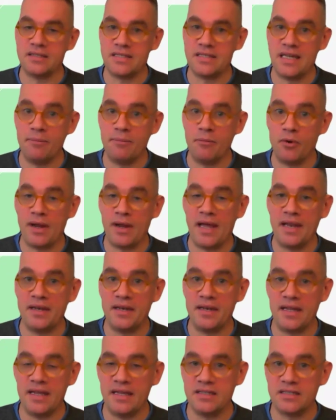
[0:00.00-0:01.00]
Tim or
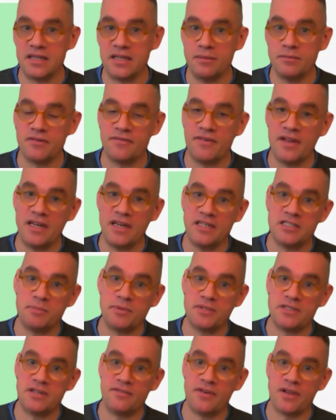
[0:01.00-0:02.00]
Andy in terms of any
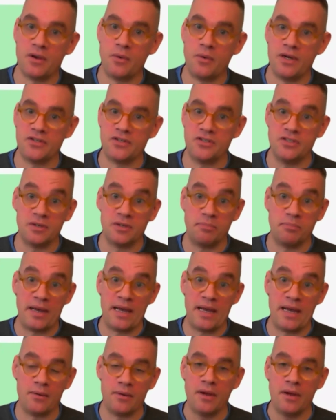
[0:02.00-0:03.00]
specific questions
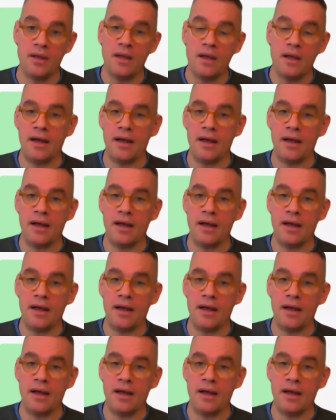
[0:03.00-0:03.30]
about